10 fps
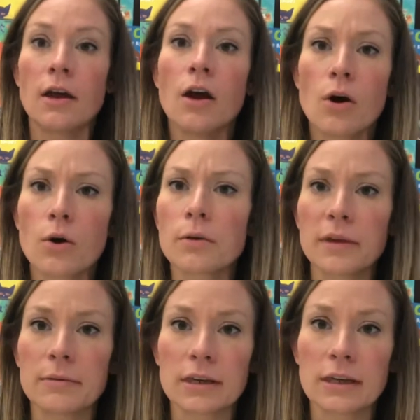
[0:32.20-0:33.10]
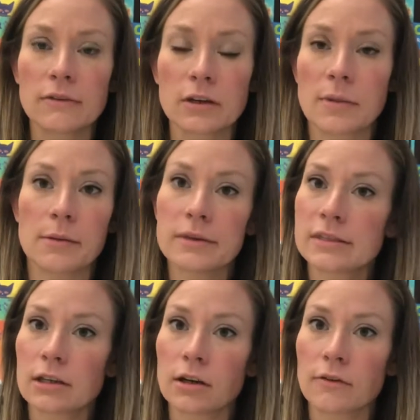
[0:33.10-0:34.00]
or even a
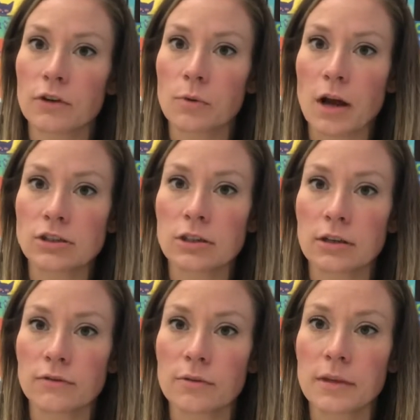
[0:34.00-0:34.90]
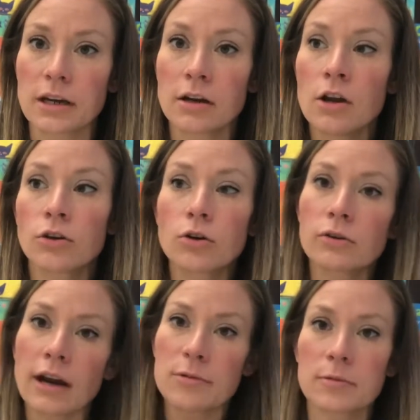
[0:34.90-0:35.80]
babysitter if you're watching it from there, go
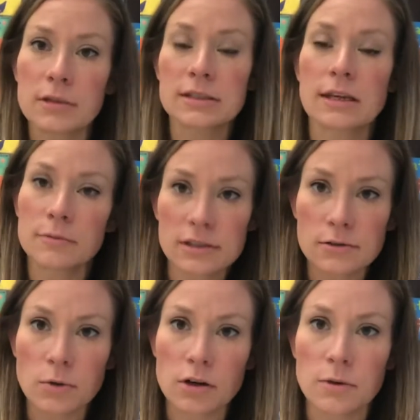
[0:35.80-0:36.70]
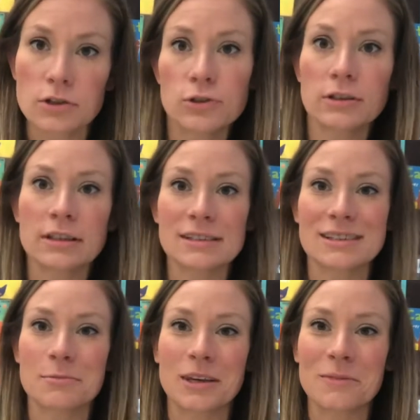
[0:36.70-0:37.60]
grab them and say, Mrs. Warner wants you to listen to
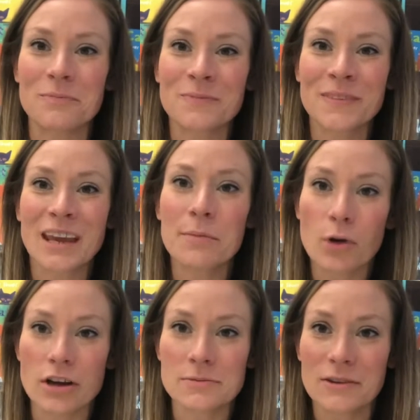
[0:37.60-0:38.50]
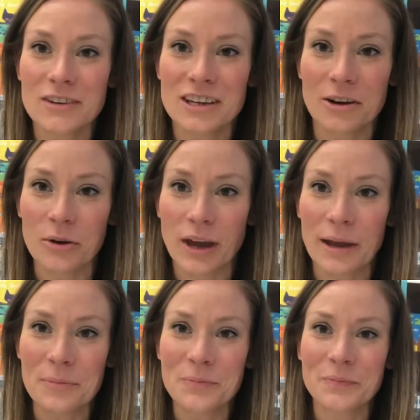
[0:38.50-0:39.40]
me, and pause my video, okay?
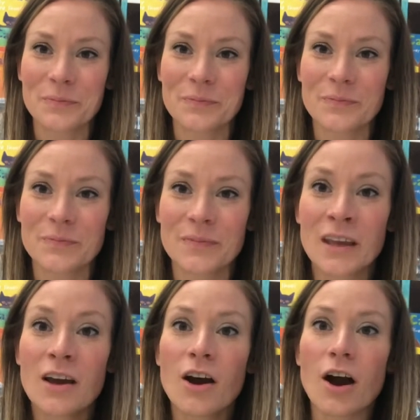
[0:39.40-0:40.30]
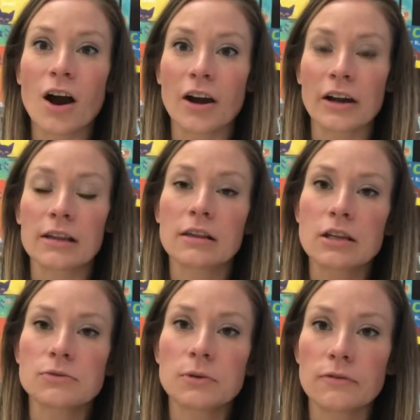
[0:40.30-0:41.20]
All right,
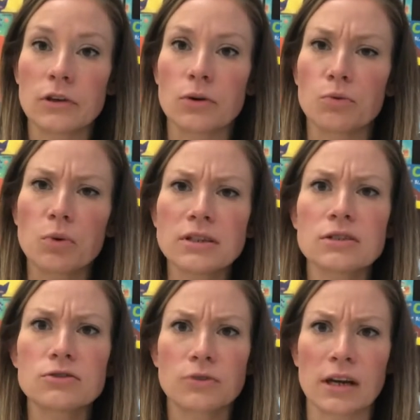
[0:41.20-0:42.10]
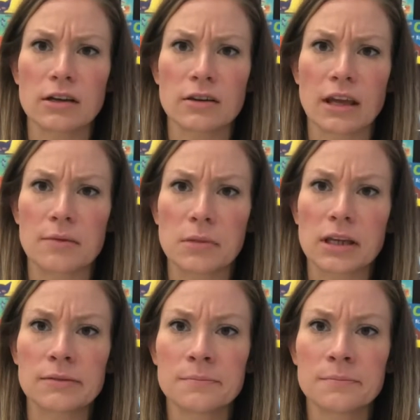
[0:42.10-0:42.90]
let's review. What does greater than mean?